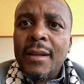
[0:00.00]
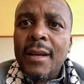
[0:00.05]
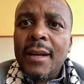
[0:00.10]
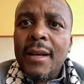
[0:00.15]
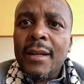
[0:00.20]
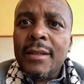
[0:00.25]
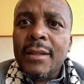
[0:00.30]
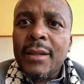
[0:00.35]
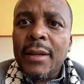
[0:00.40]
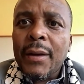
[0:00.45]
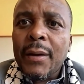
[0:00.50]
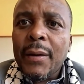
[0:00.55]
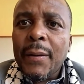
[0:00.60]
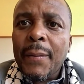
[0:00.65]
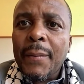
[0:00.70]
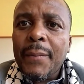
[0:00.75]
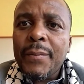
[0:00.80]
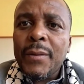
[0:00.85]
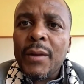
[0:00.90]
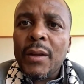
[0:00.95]

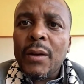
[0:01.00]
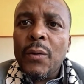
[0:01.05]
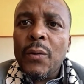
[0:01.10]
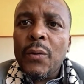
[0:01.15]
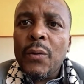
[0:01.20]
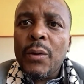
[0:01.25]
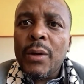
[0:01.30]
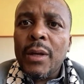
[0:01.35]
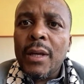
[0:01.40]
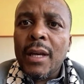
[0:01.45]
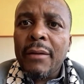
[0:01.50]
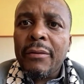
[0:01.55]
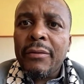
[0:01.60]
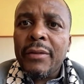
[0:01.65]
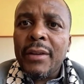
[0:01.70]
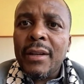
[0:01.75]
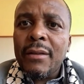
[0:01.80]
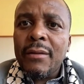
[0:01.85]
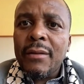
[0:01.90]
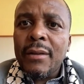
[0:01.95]
And we have
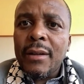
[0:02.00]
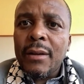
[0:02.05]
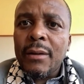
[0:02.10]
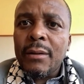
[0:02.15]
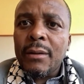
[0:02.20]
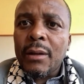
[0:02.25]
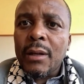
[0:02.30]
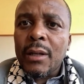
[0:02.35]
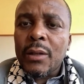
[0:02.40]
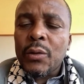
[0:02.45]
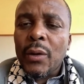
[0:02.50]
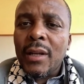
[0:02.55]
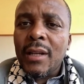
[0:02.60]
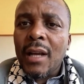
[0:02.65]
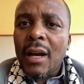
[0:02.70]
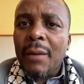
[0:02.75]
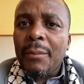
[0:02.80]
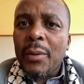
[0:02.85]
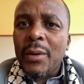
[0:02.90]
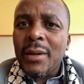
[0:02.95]

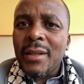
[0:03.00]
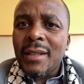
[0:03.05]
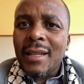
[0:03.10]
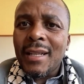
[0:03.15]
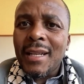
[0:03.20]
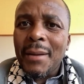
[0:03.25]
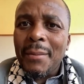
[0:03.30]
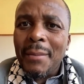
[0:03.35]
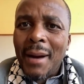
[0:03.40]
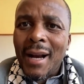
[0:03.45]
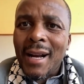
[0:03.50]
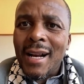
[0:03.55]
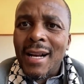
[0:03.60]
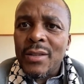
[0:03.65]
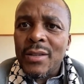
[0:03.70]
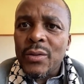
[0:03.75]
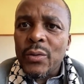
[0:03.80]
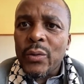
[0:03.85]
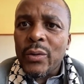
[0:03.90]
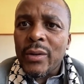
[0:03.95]
actually appointed the
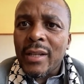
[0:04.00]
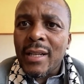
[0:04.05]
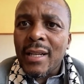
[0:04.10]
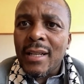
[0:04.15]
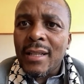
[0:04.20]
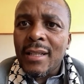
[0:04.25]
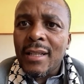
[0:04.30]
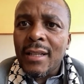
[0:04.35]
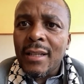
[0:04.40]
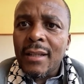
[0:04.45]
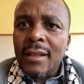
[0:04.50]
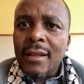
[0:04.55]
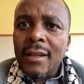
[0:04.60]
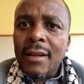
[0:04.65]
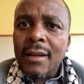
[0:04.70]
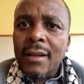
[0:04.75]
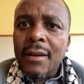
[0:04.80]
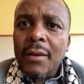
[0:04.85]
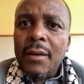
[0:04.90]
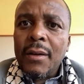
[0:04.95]
markers already.
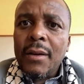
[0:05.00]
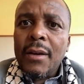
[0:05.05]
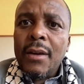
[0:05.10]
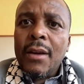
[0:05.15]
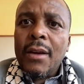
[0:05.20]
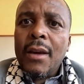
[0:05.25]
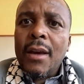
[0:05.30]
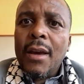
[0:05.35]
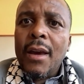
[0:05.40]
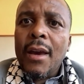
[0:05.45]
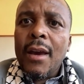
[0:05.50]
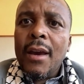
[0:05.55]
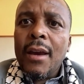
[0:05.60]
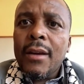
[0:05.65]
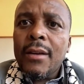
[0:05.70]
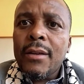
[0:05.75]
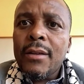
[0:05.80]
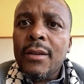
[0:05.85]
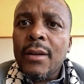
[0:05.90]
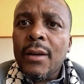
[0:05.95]

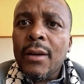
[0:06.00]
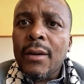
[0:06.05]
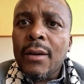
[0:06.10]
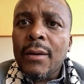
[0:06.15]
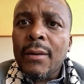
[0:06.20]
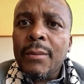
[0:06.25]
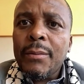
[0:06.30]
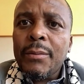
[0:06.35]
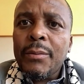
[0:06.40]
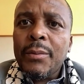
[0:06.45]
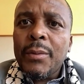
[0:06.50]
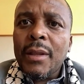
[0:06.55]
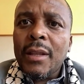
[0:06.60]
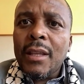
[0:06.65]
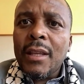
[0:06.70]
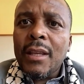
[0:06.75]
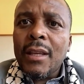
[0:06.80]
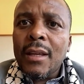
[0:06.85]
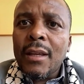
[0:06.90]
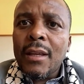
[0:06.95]
And
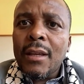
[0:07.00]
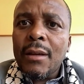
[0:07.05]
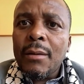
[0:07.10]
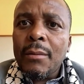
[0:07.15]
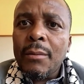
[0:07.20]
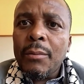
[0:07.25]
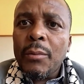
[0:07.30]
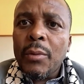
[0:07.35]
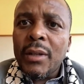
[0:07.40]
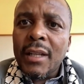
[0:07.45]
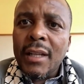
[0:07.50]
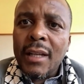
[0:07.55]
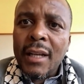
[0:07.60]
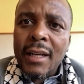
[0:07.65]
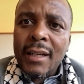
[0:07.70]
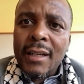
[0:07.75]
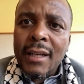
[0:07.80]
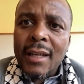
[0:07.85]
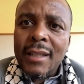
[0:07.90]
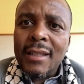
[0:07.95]
the
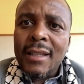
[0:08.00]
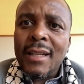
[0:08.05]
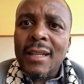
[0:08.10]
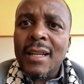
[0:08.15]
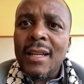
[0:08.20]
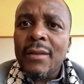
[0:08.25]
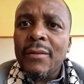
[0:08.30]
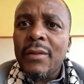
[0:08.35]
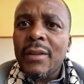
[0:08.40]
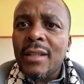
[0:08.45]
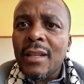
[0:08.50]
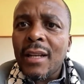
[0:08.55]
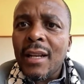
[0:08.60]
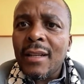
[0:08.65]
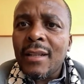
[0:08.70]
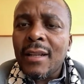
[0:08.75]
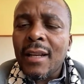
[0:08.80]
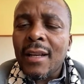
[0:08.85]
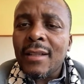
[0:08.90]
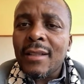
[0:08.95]
moderators and the
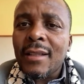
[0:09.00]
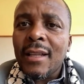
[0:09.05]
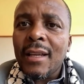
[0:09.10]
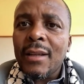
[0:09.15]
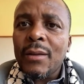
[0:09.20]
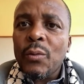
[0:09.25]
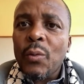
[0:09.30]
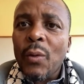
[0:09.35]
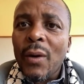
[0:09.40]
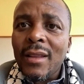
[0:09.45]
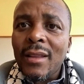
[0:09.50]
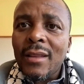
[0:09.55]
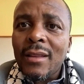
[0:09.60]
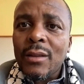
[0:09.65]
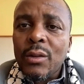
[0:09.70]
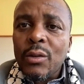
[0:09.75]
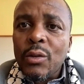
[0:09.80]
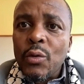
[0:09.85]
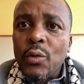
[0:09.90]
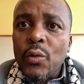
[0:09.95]
invigilators, they
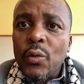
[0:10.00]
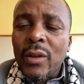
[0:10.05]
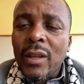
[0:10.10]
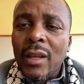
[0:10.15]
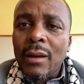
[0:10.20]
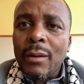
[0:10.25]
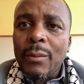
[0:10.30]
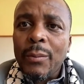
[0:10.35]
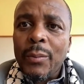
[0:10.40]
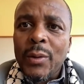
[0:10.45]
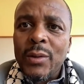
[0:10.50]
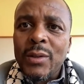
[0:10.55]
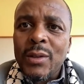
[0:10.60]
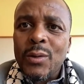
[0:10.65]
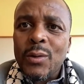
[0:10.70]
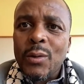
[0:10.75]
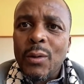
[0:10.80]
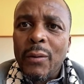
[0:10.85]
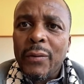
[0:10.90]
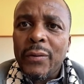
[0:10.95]
went through the
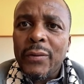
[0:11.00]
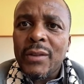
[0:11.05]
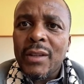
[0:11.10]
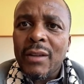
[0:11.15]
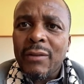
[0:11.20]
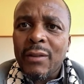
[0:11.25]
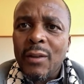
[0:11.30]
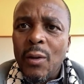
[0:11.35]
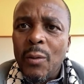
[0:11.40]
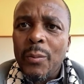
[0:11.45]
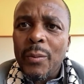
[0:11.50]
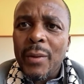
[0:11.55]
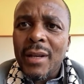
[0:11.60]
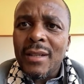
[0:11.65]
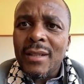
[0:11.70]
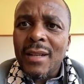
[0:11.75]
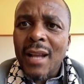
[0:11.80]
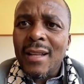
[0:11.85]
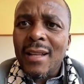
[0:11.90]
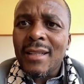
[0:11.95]
process of
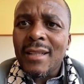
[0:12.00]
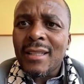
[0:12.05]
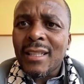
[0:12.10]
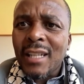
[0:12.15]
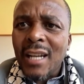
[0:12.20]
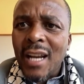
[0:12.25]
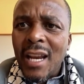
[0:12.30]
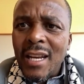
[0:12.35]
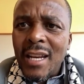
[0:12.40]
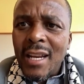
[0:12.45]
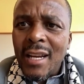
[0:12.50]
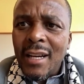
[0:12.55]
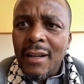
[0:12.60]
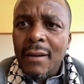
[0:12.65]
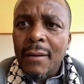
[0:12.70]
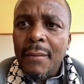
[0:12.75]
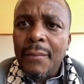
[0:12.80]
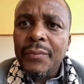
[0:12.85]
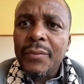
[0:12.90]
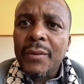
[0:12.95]
development, that is
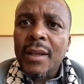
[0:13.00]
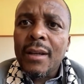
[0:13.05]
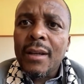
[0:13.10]
training.